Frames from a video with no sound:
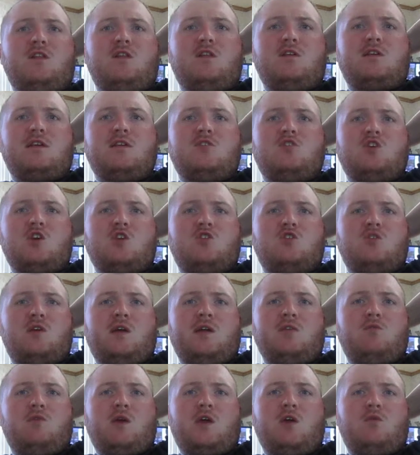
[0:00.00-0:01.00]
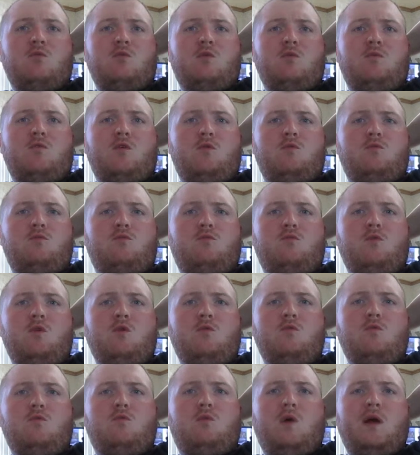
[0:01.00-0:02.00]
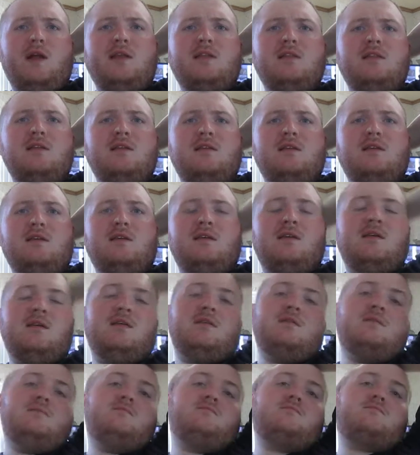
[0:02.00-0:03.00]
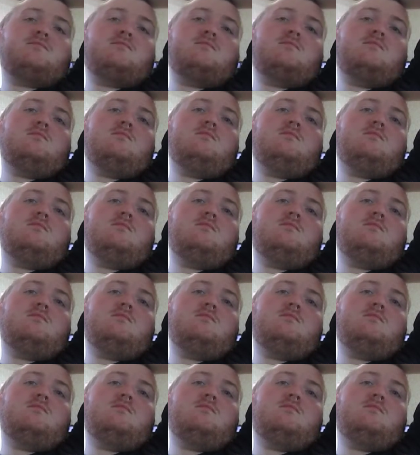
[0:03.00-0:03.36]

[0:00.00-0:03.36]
low congestion on the rear, Route 1.